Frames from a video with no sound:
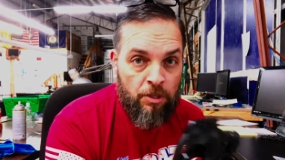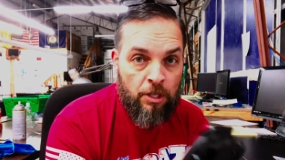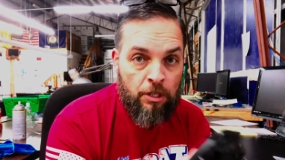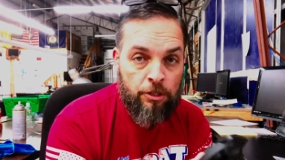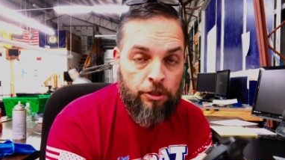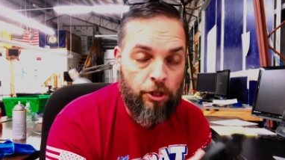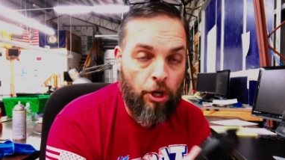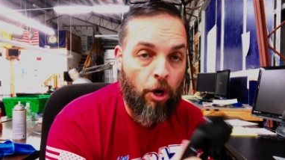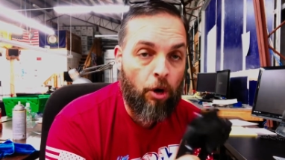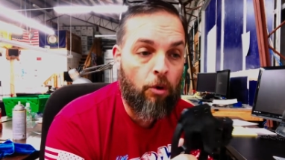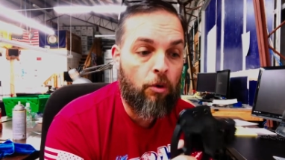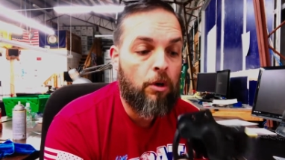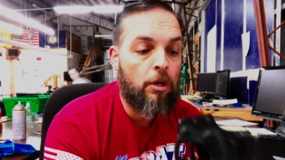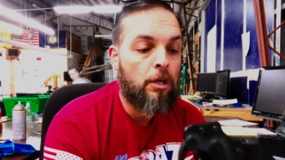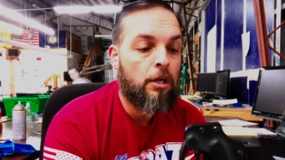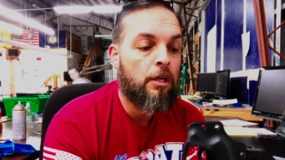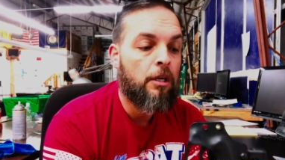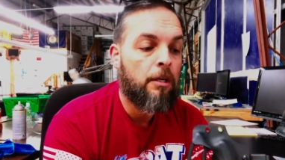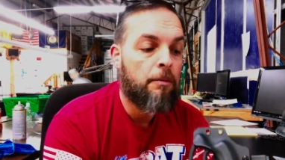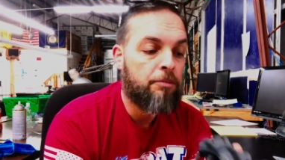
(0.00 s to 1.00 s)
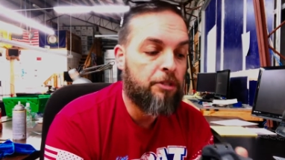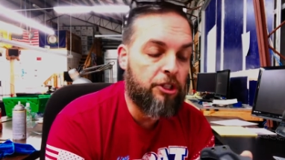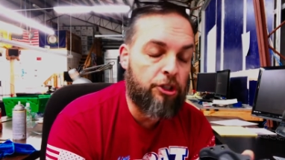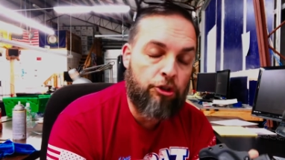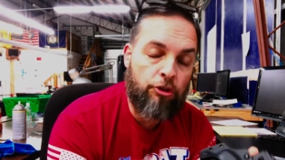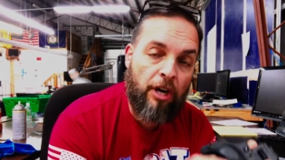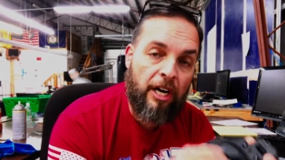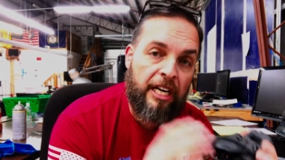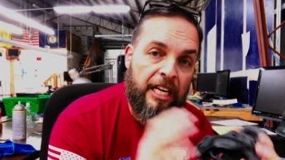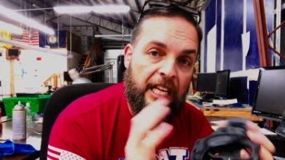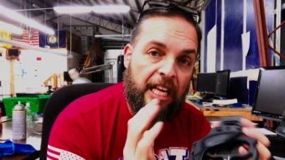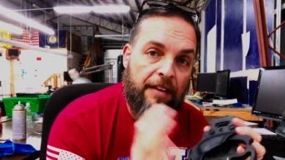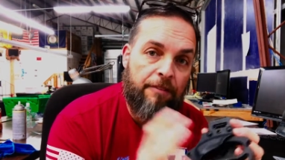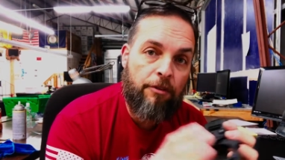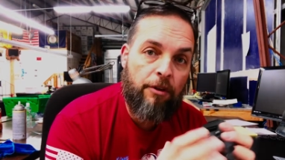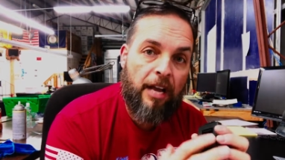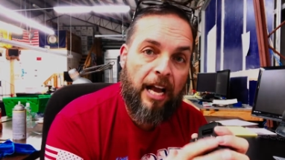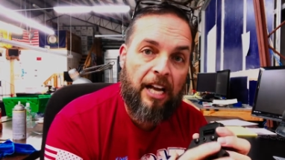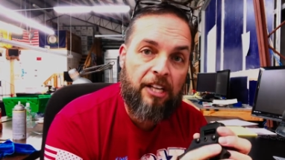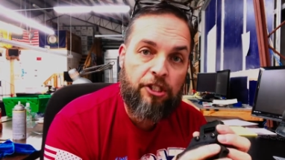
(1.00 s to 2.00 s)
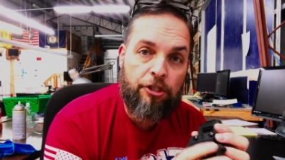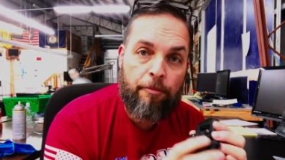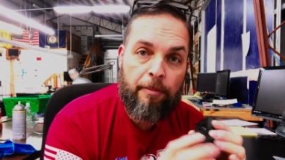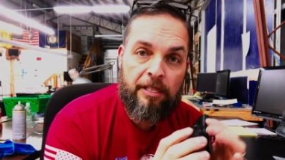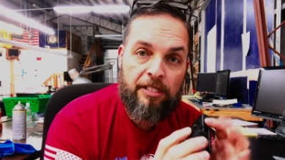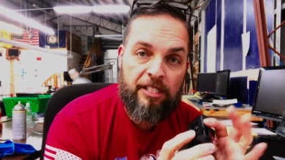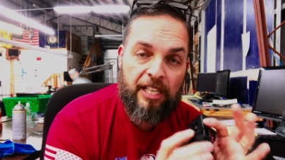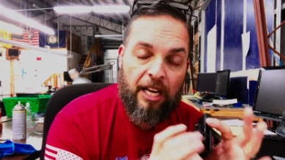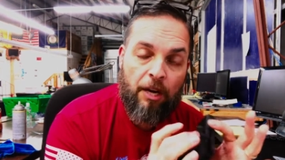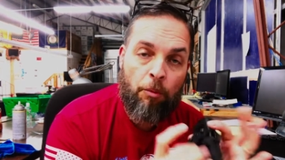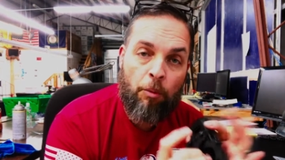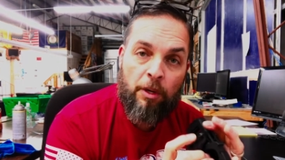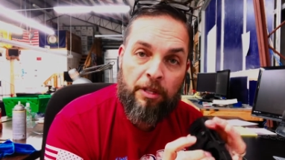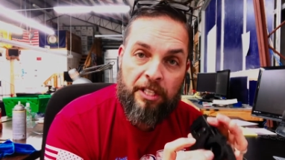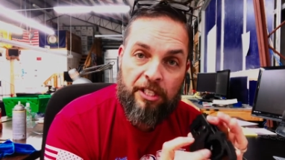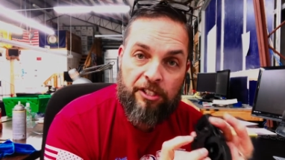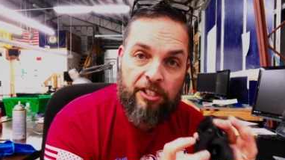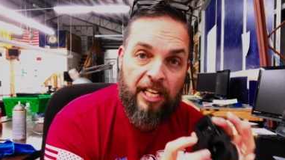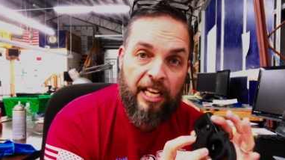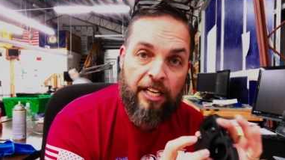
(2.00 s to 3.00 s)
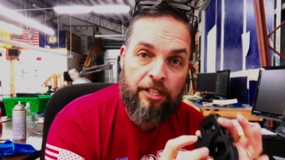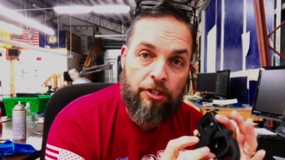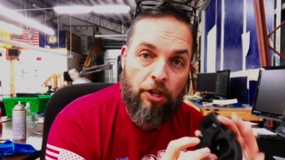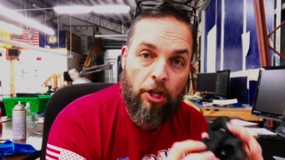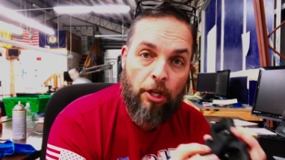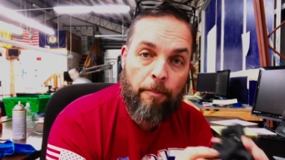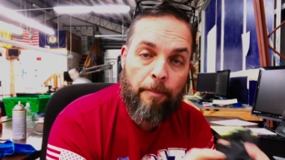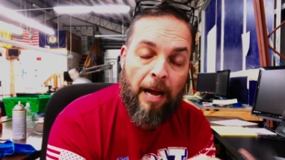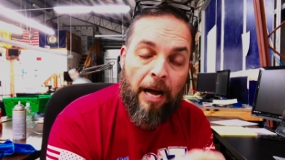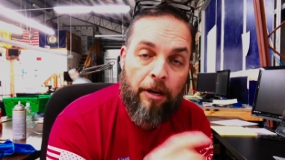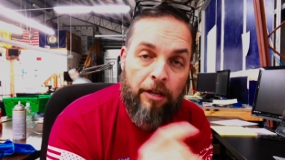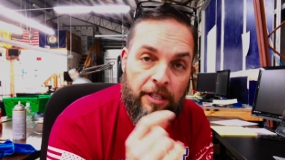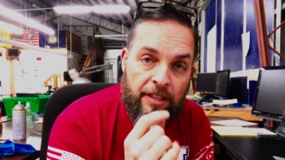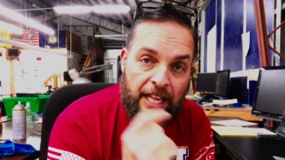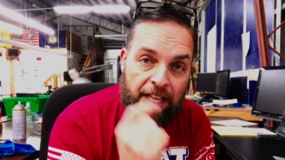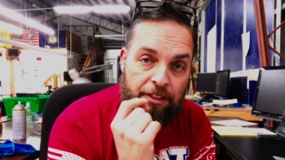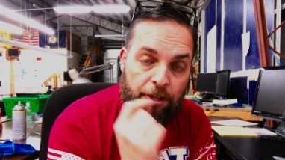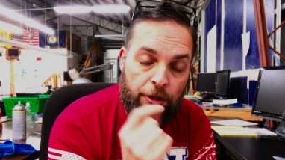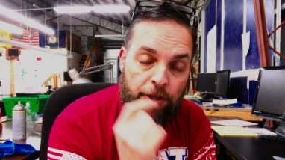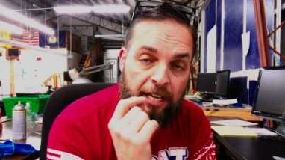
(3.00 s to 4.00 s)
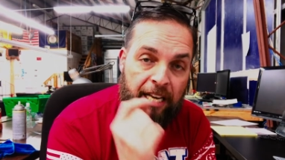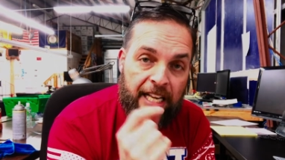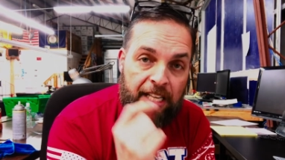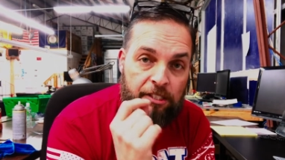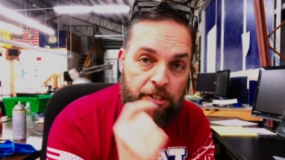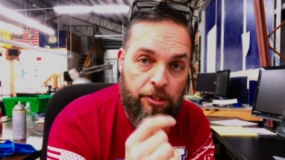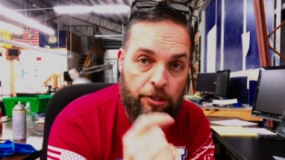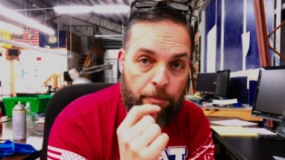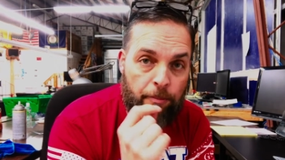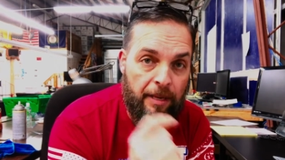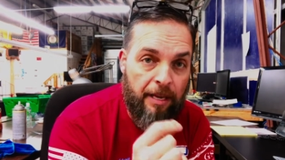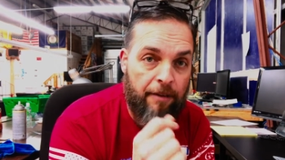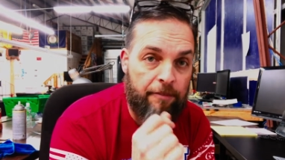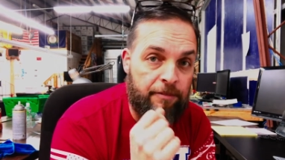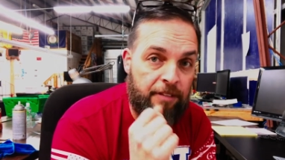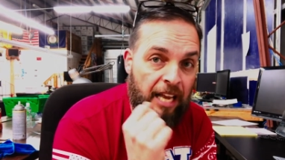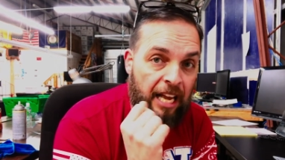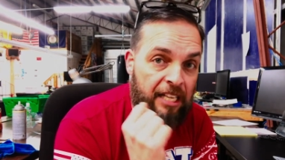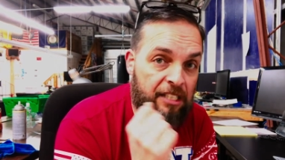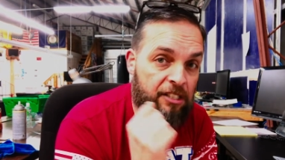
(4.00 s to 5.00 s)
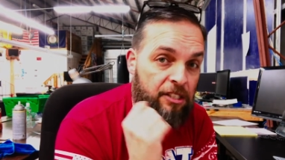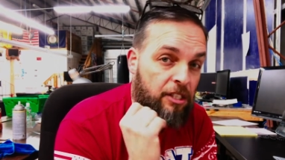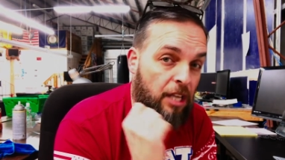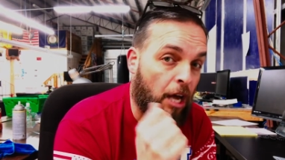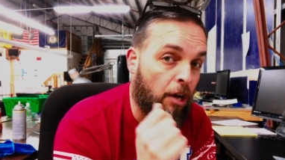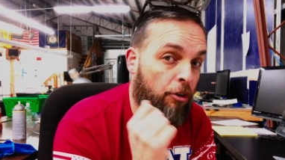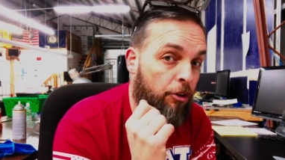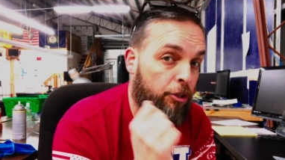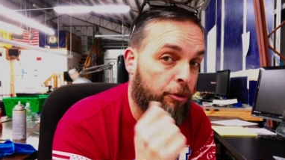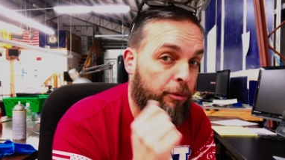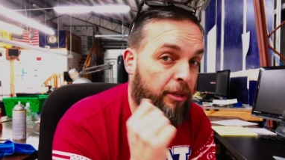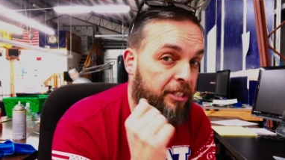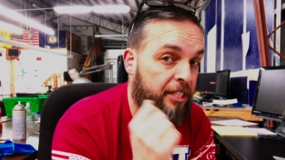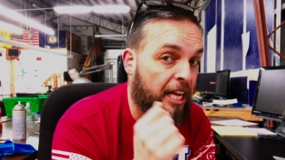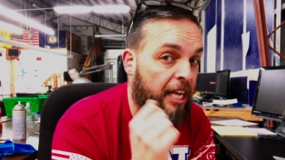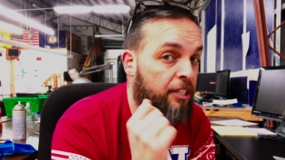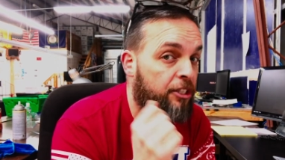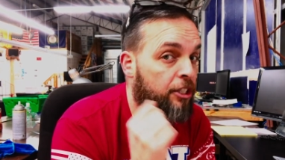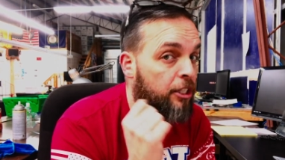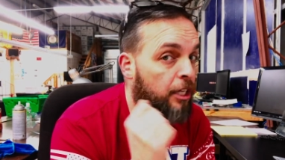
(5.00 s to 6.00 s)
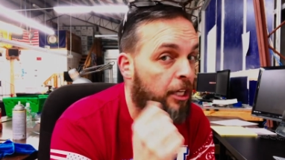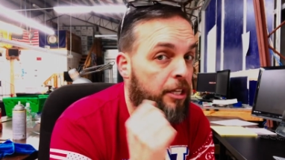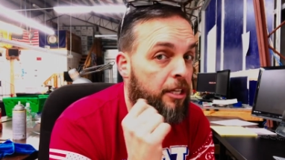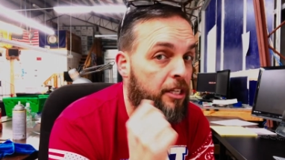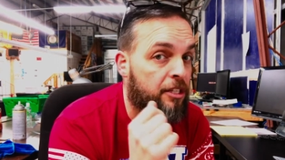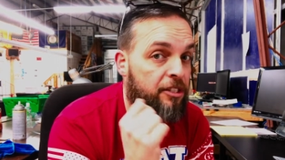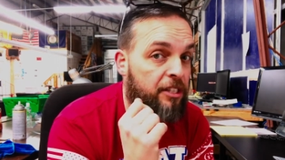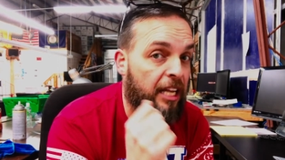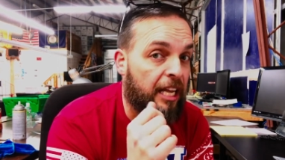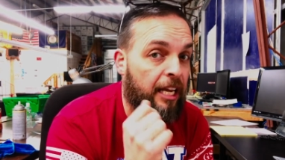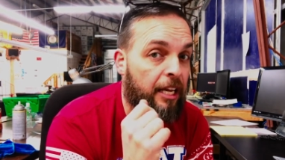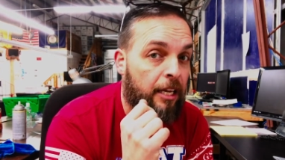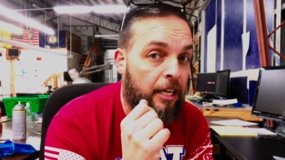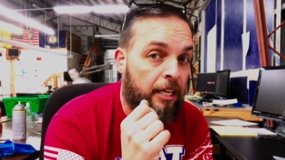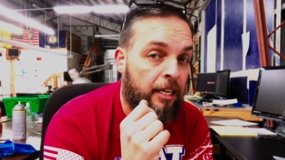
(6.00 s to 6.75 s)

So just trying to give you guys some insight on what this thing is all about, and that there needs to be a nice solid retention in this thing.